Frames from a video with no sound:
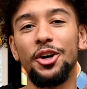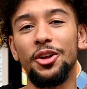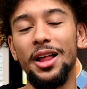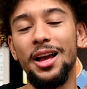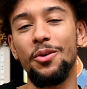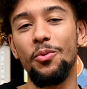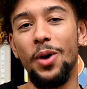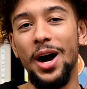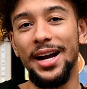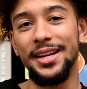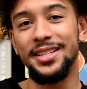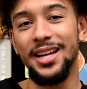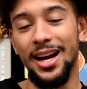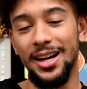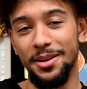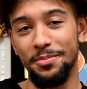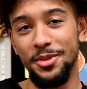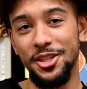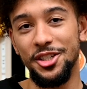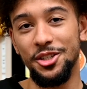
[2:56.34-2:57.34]
like why
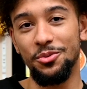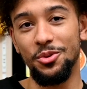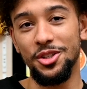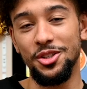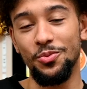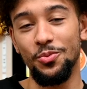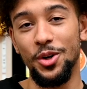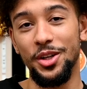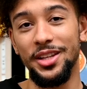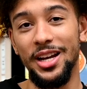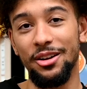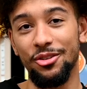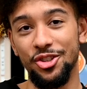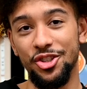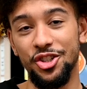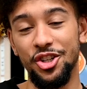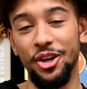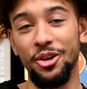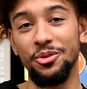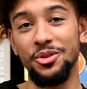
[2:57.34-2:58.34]
Takemichi was the one that was
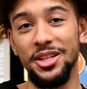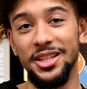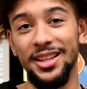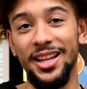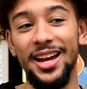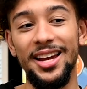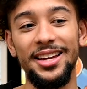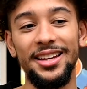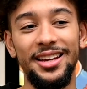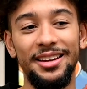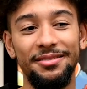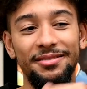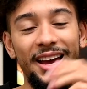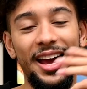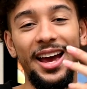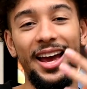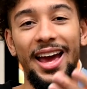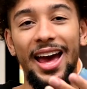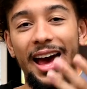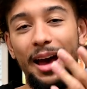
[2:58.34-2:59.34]
chosen, like if
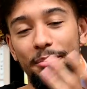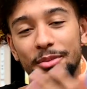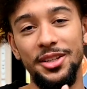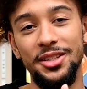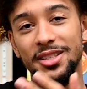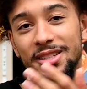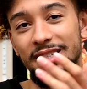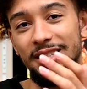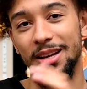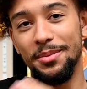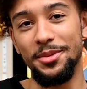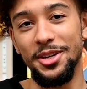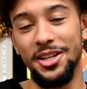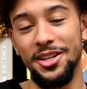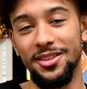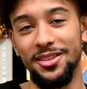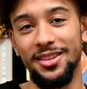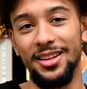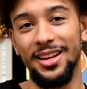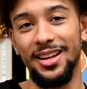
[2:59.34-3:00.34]
that happens, because I
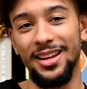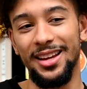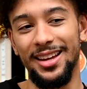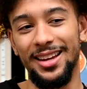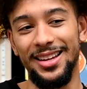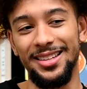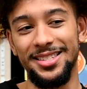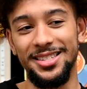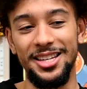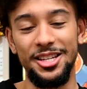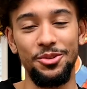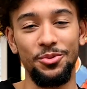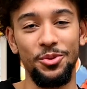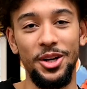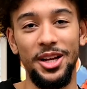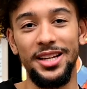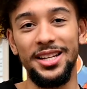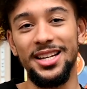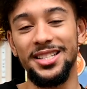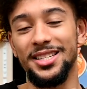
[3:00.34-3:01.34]
mean in season one
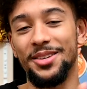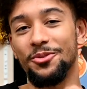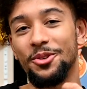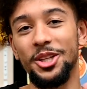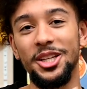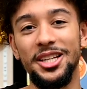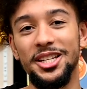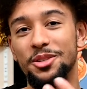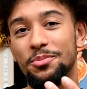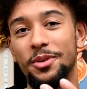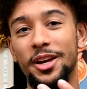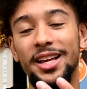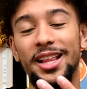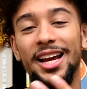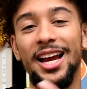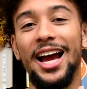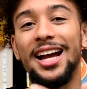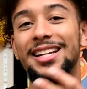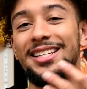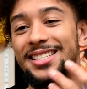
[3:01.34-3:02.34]
it doesn't really explain, like
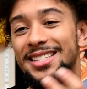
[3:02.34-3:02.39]
I just